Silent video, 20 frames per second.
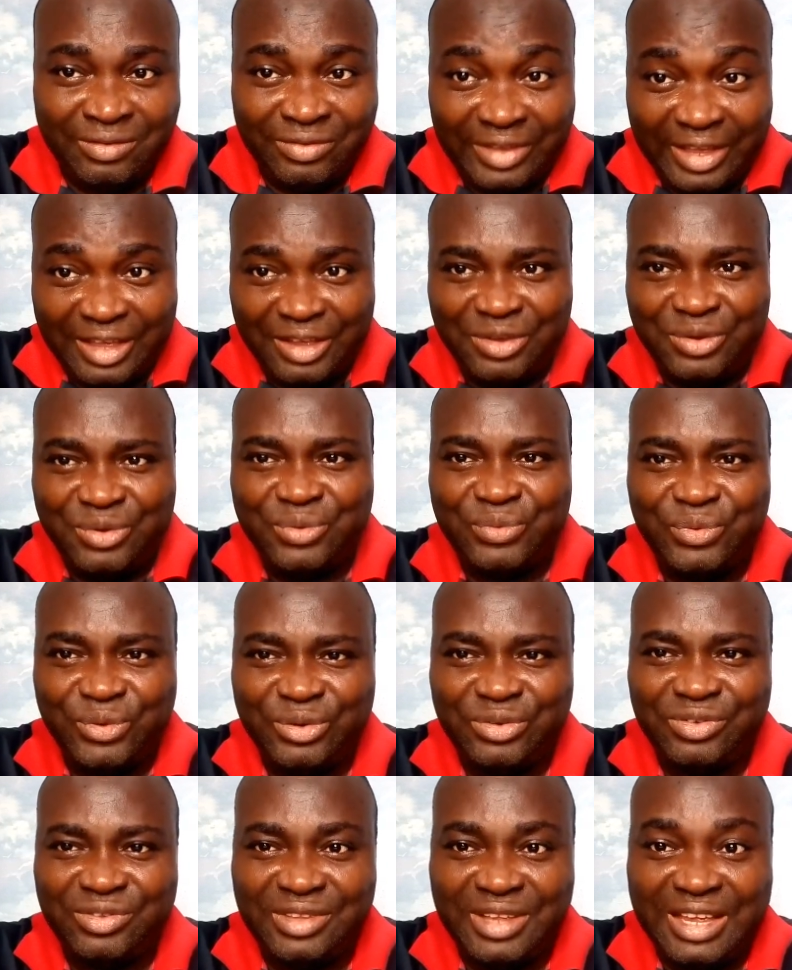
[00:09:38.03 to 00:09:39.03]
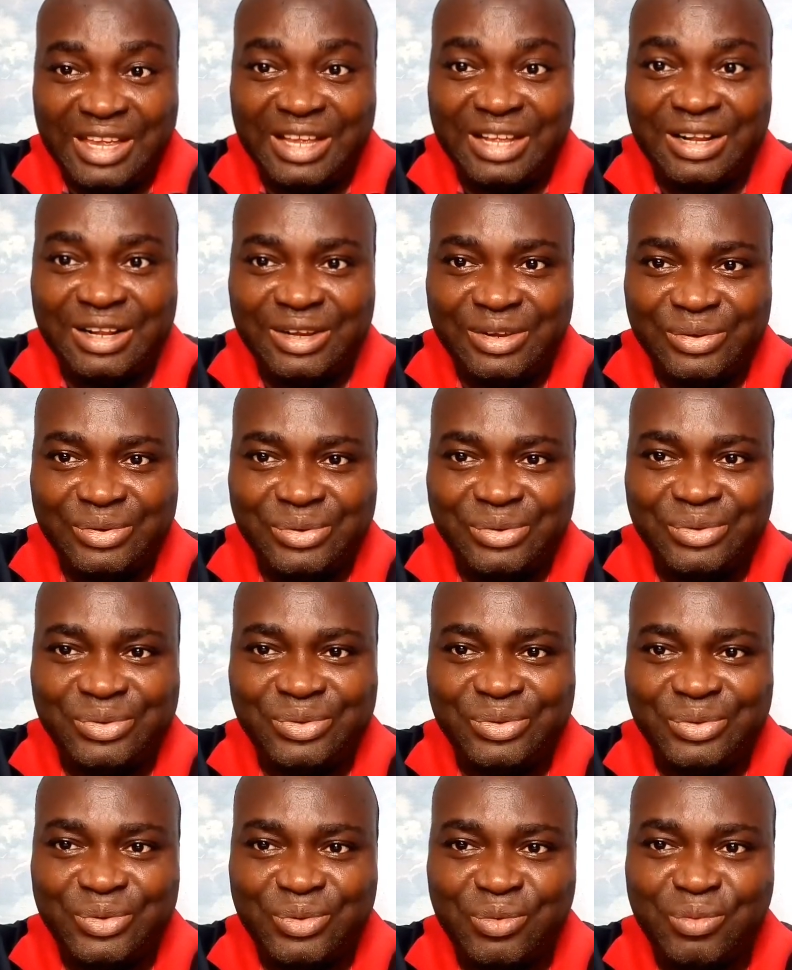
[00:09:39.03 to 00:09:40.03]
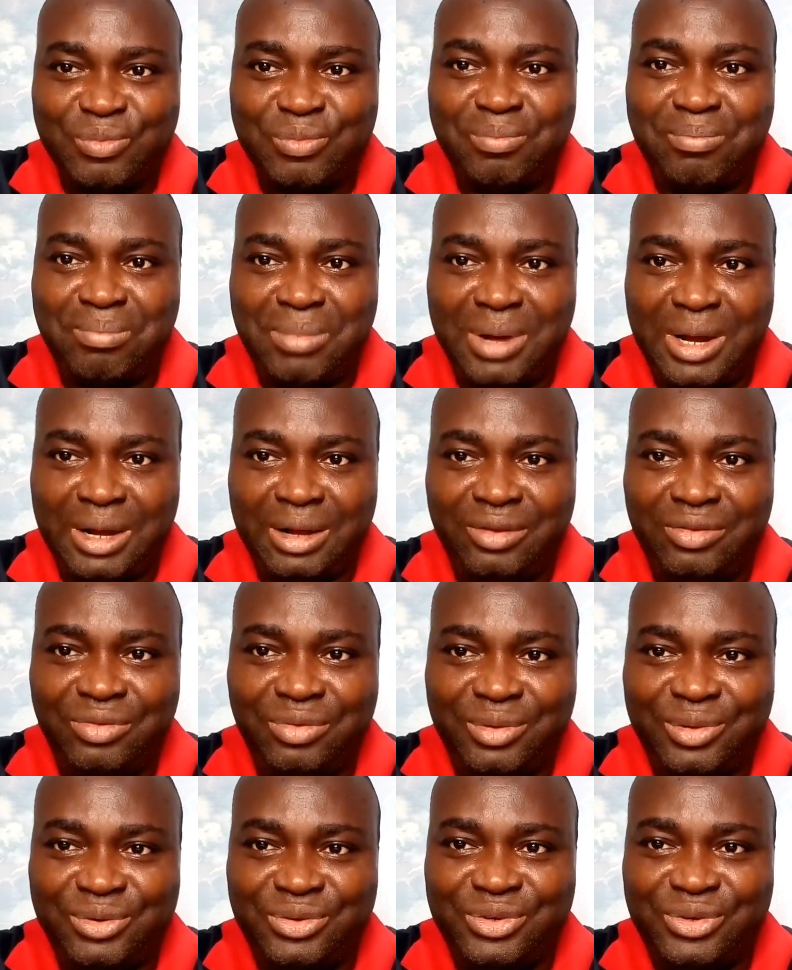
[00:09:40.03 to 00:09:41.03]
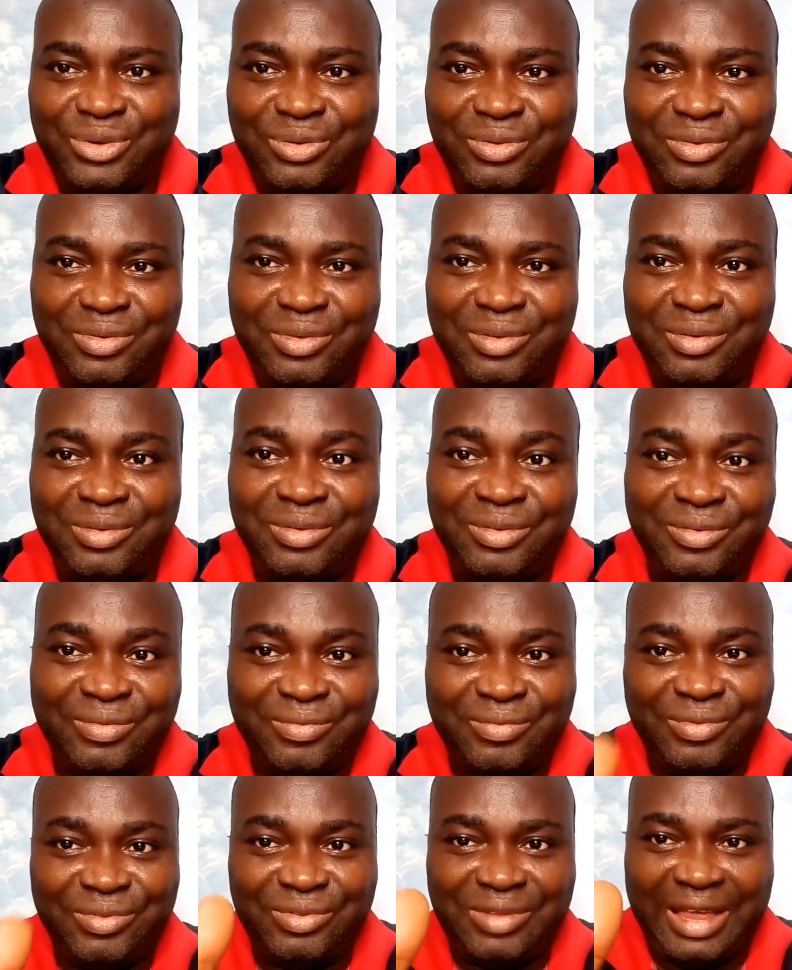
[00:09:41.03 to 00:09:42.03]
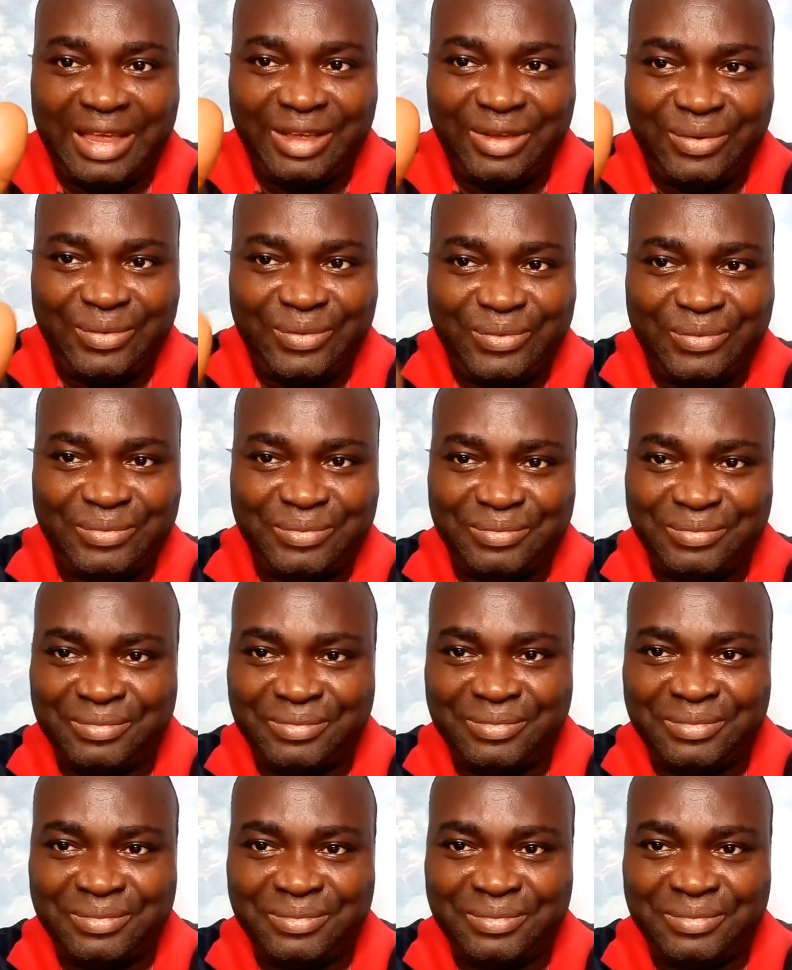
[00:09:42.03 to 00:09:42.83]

Thank you for staying glued to Max Solutions. Thank you.